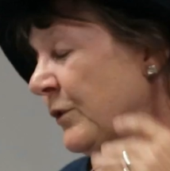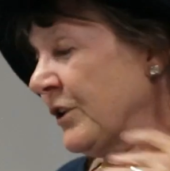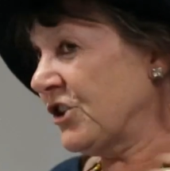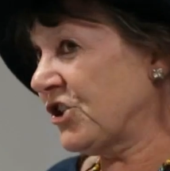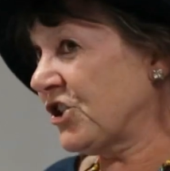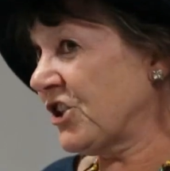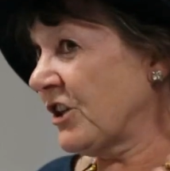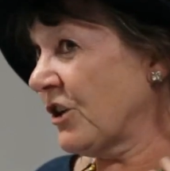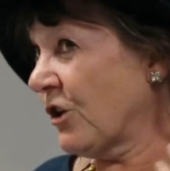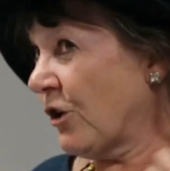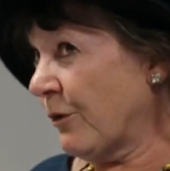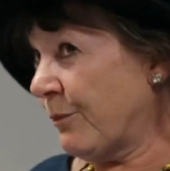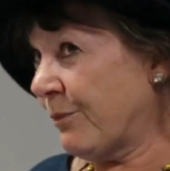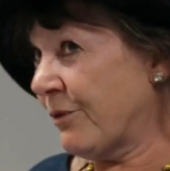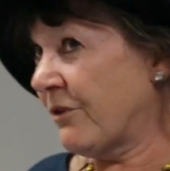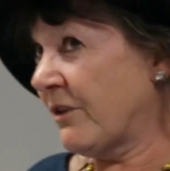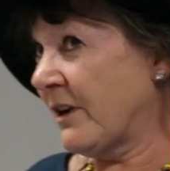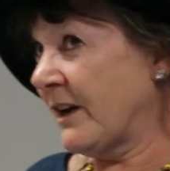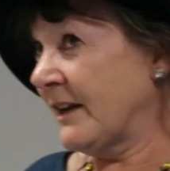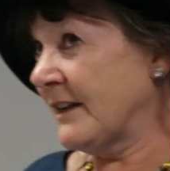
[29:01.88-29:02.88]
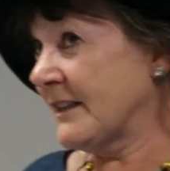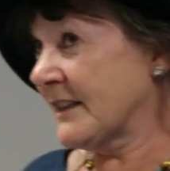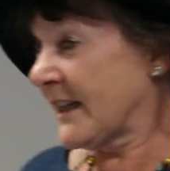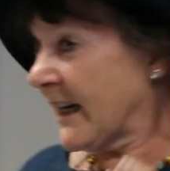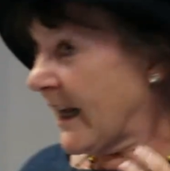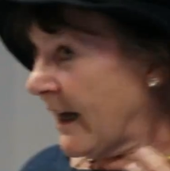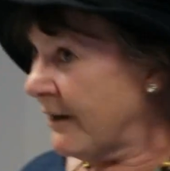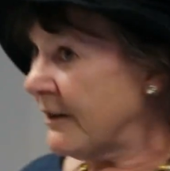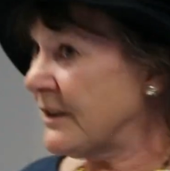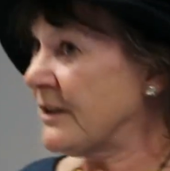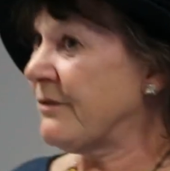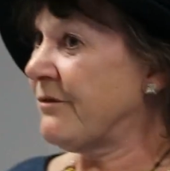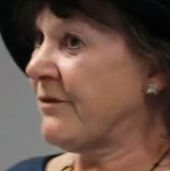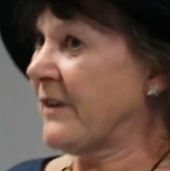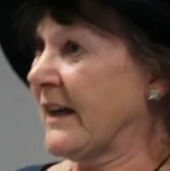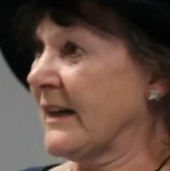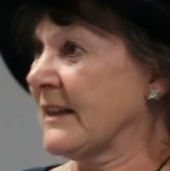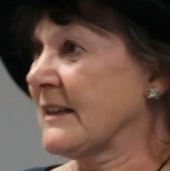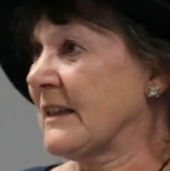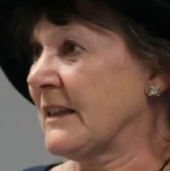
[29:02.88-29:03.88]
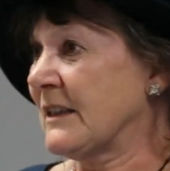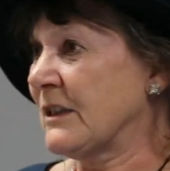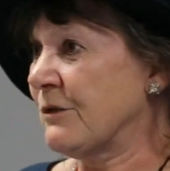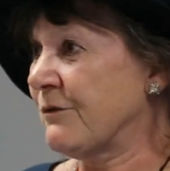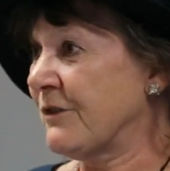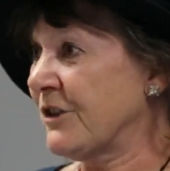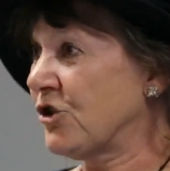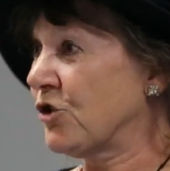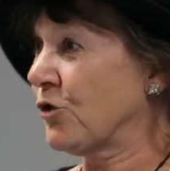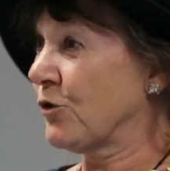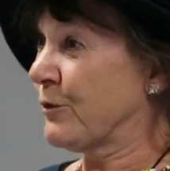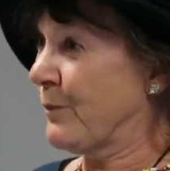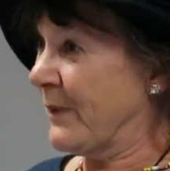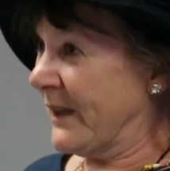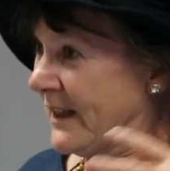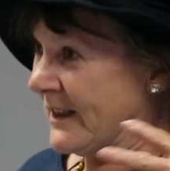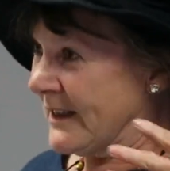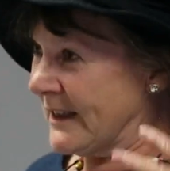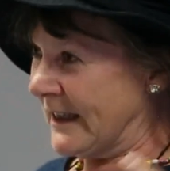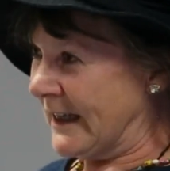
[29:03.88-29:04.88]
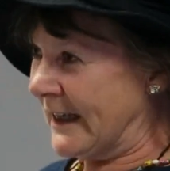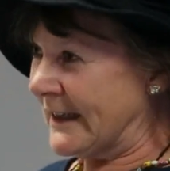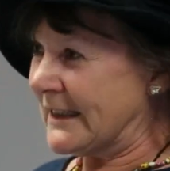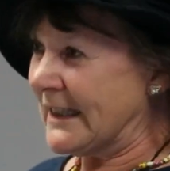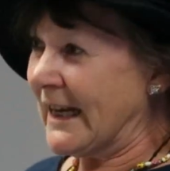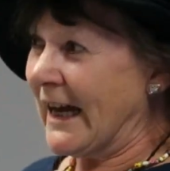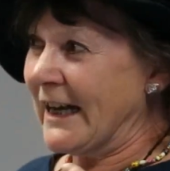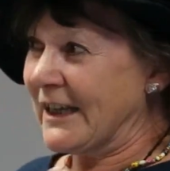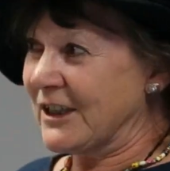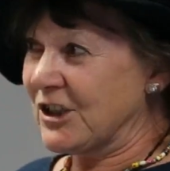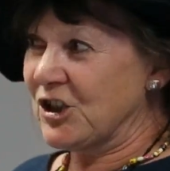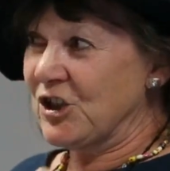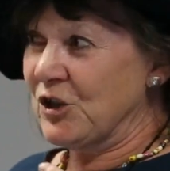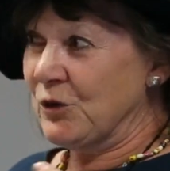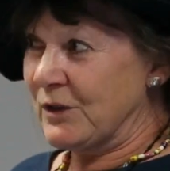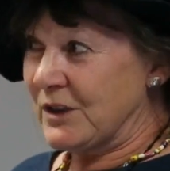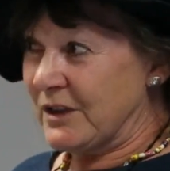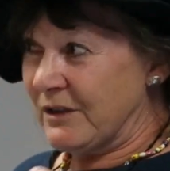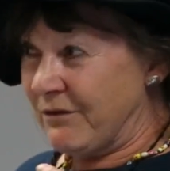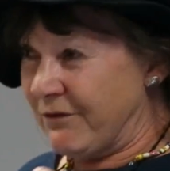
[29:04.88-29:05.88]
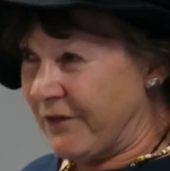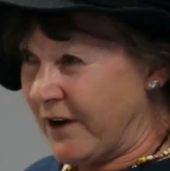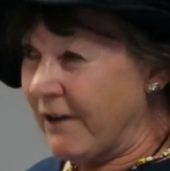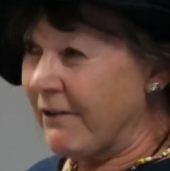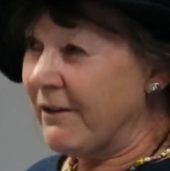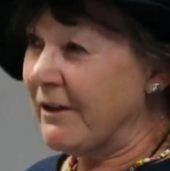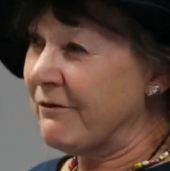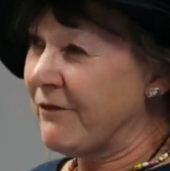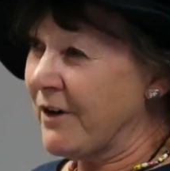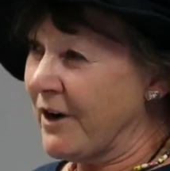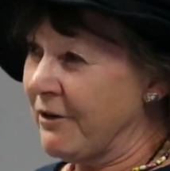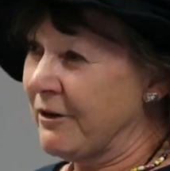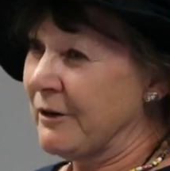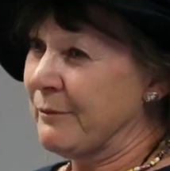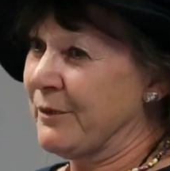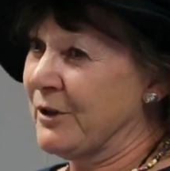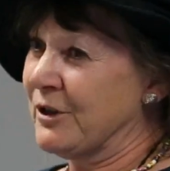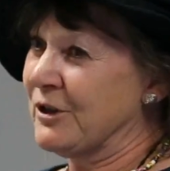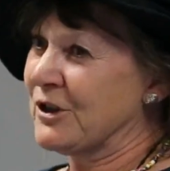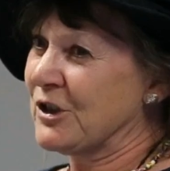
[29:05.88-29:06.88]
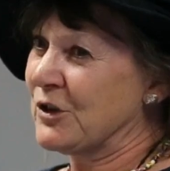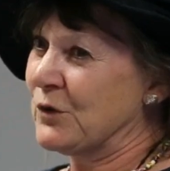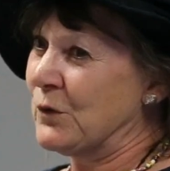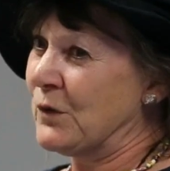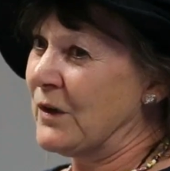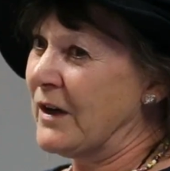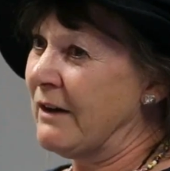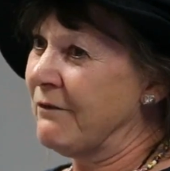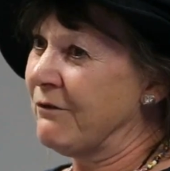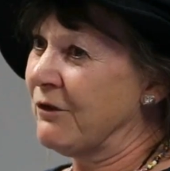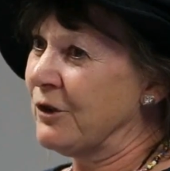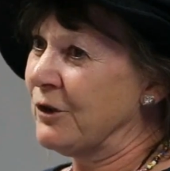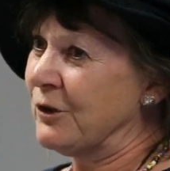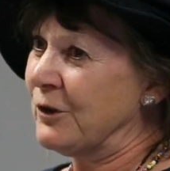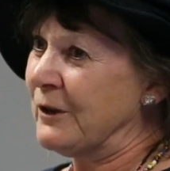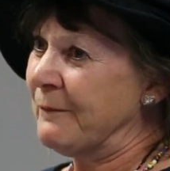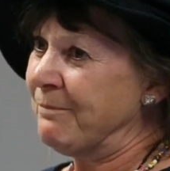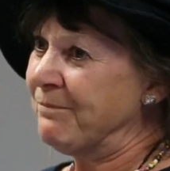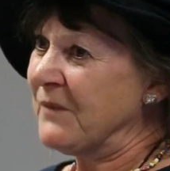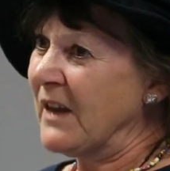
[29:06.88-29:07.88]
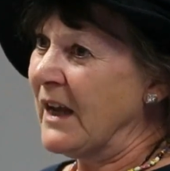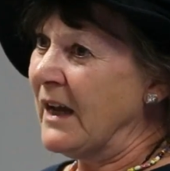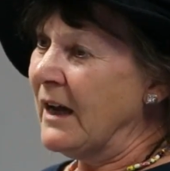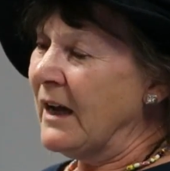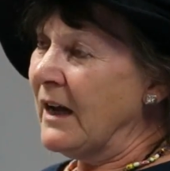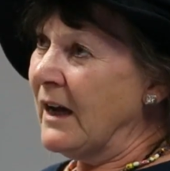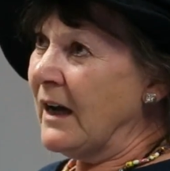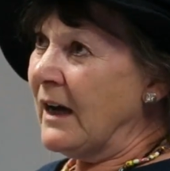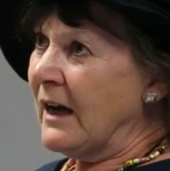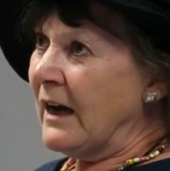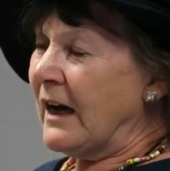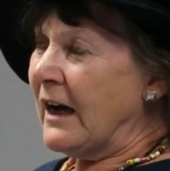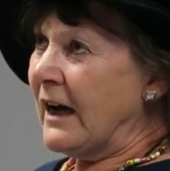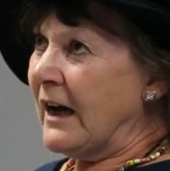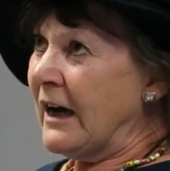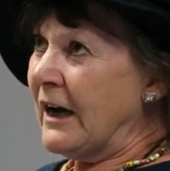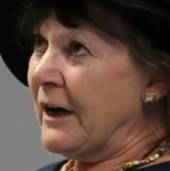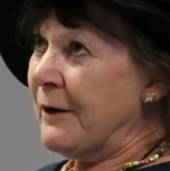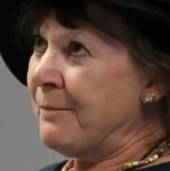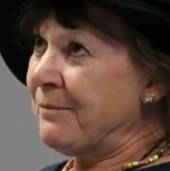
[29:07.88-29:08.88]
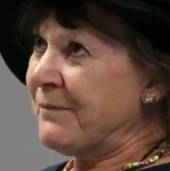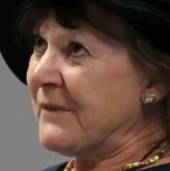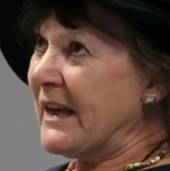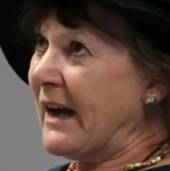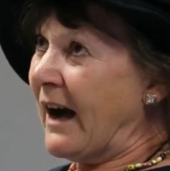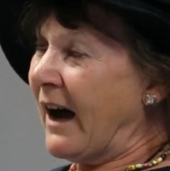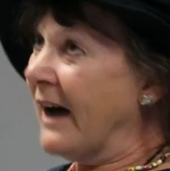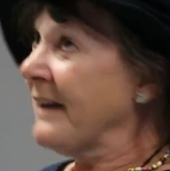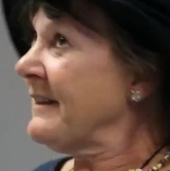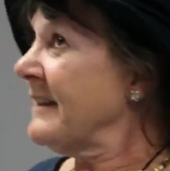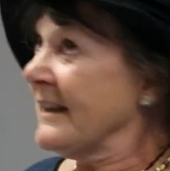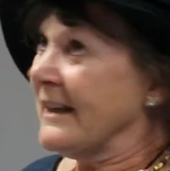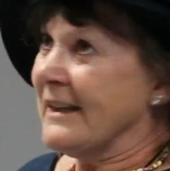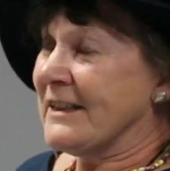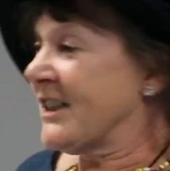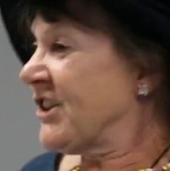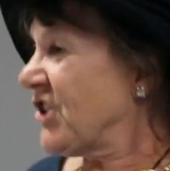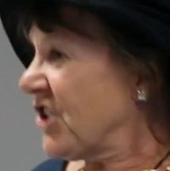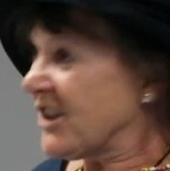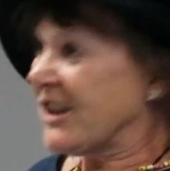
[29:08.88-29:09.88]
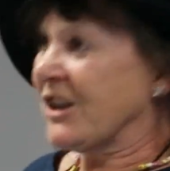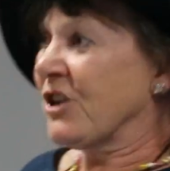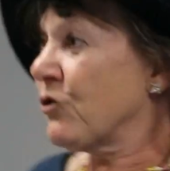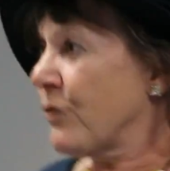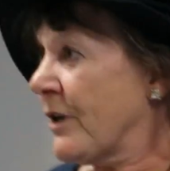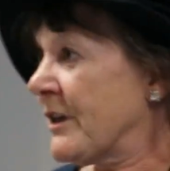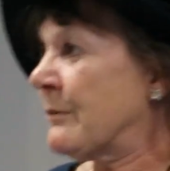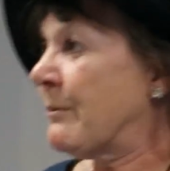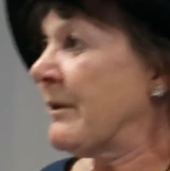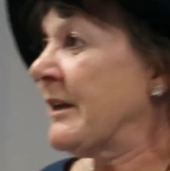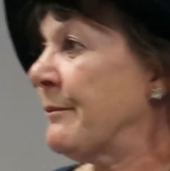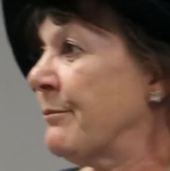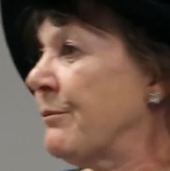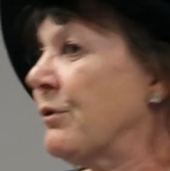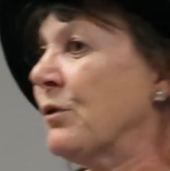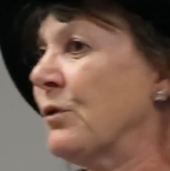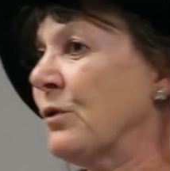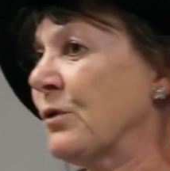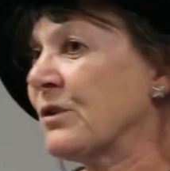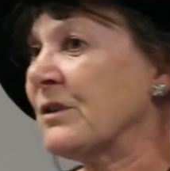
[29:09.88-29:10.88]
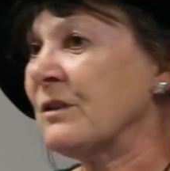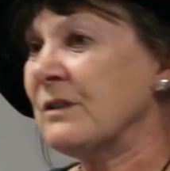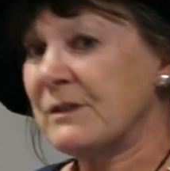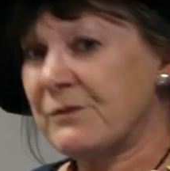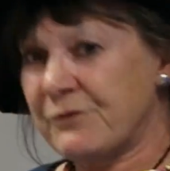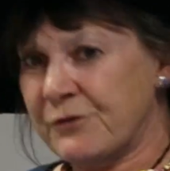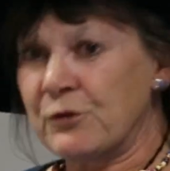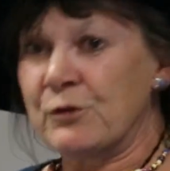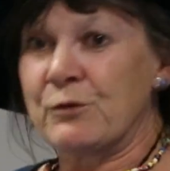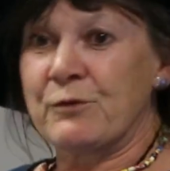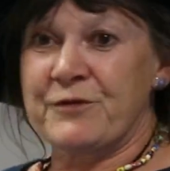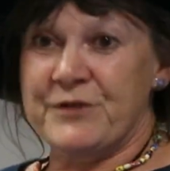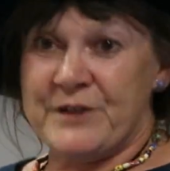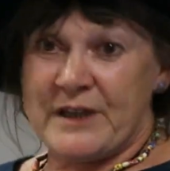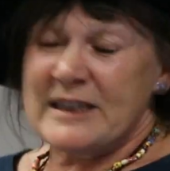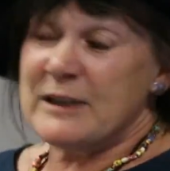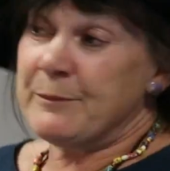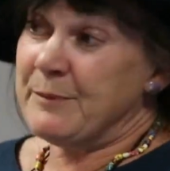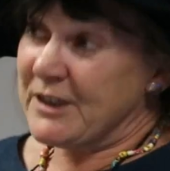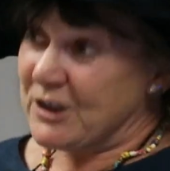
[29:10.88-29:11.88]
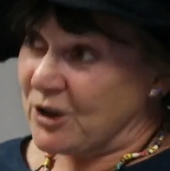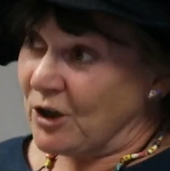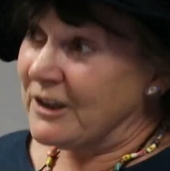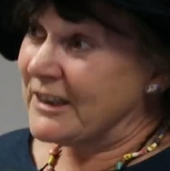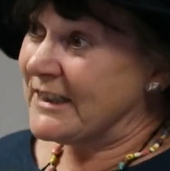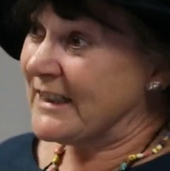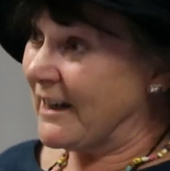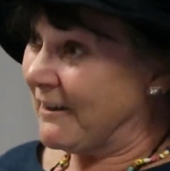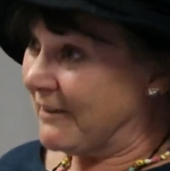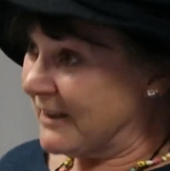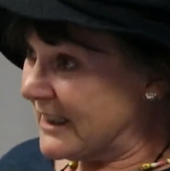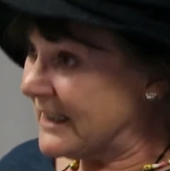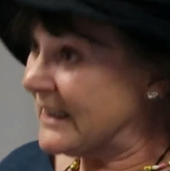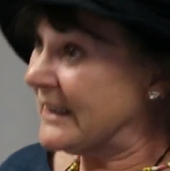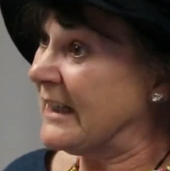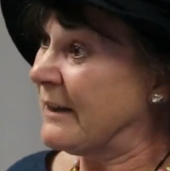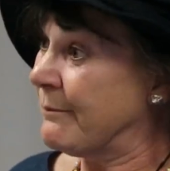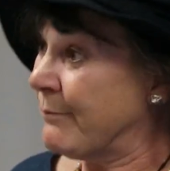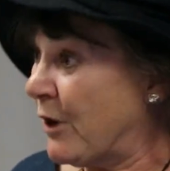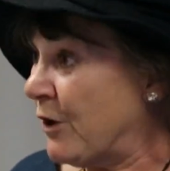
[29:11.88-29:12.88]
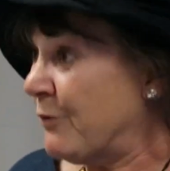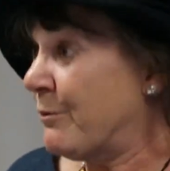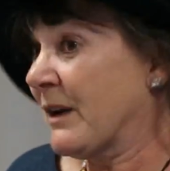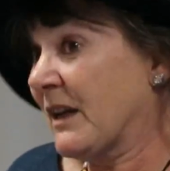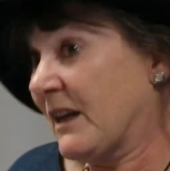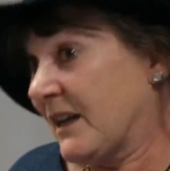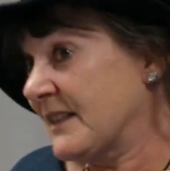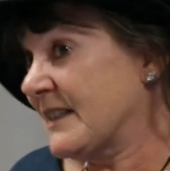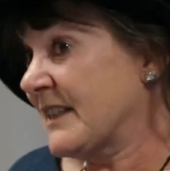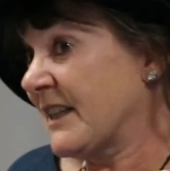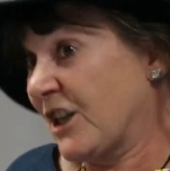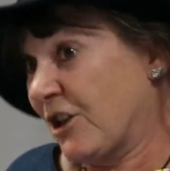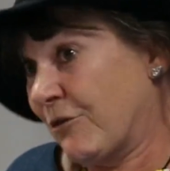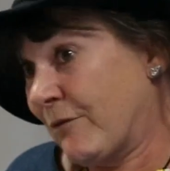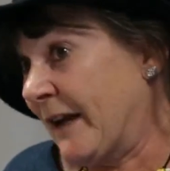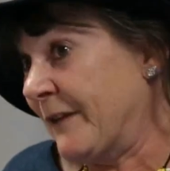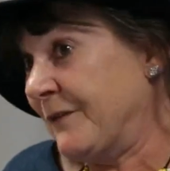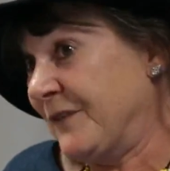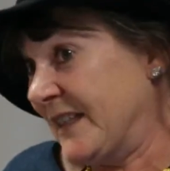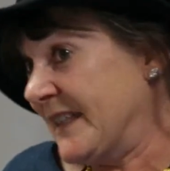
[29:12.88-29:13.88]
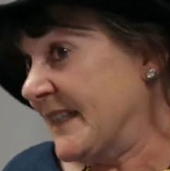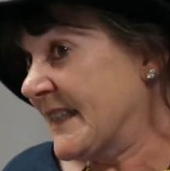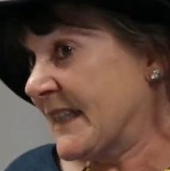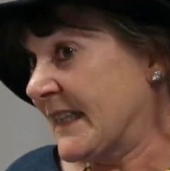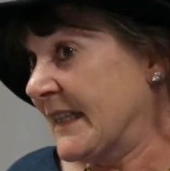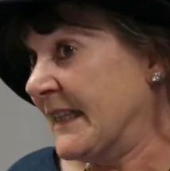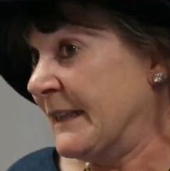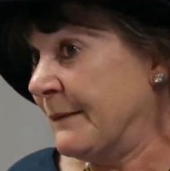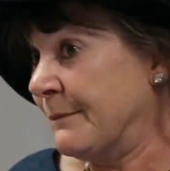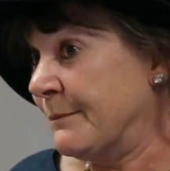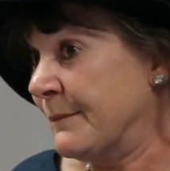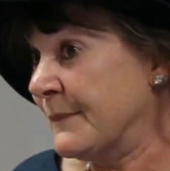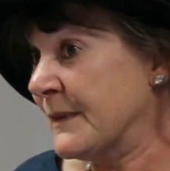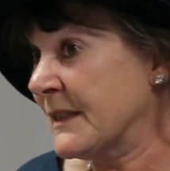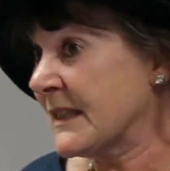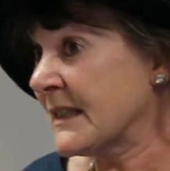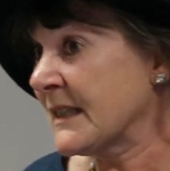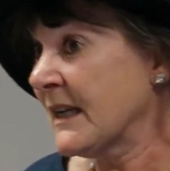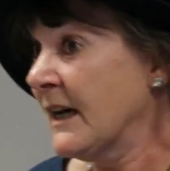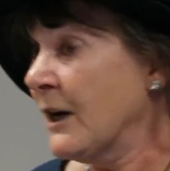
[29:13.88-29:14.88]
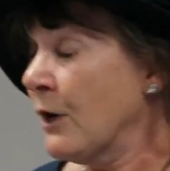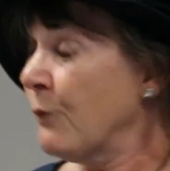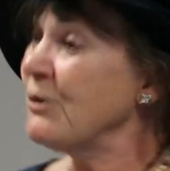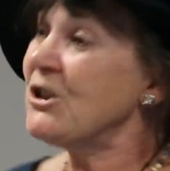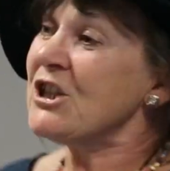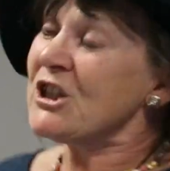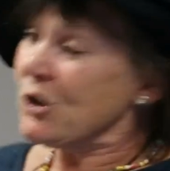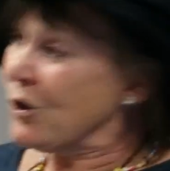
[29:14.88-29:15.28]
which it operates and how it affects individuals, because it attacks you at a very, very personal level, I think it's just incredibly important for there to be solidarity and mobilising around these themes, which is